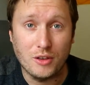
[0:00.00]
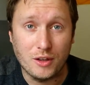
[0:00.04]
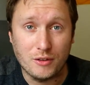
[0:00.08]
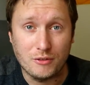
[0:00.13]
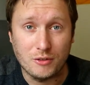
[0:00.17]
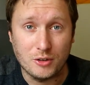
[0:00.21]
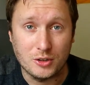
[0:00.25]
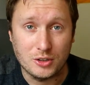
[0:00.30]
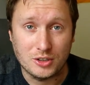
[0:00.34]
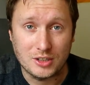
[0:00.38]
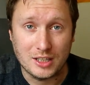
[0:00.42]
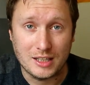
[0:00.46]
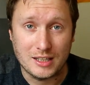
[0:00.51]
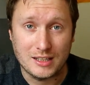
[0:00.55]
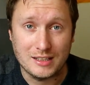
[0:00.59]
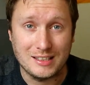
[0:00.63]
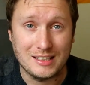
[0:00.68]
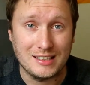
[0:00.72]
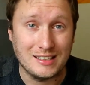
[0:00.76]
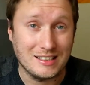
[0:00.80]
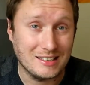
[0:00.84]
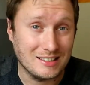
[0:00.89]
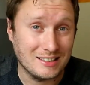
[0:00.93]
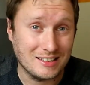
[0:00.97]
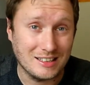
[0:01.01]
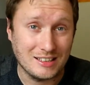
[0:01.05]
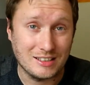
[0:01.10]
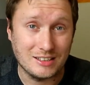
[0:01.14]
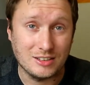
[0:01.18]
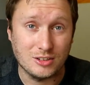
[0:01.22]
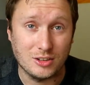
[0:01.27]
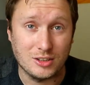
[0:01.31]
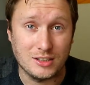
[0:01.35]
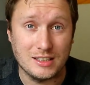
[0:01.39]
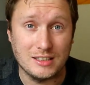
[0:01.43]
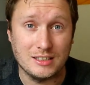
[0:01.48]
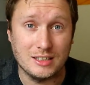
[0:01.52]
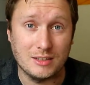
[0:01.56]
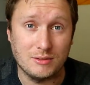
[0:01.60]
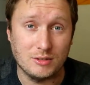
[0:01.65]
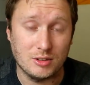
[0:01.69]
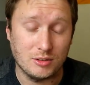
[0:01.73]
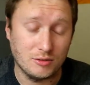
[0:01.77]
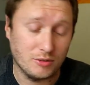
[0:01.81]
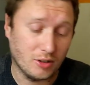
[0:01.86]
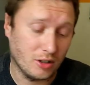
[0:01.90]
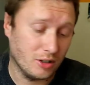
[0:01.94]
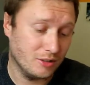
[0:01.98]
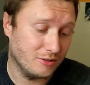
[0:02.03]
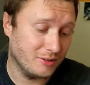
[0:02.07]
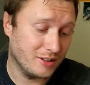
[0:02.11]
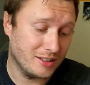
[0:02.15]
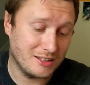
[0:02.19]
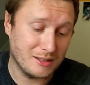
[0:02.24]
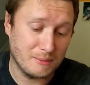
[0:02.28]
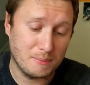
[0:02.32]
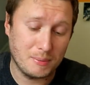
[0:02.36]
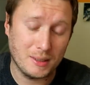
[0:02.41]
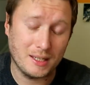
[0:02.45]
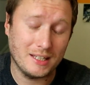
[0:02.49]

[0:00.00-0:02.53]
on the first day of the season since 1975.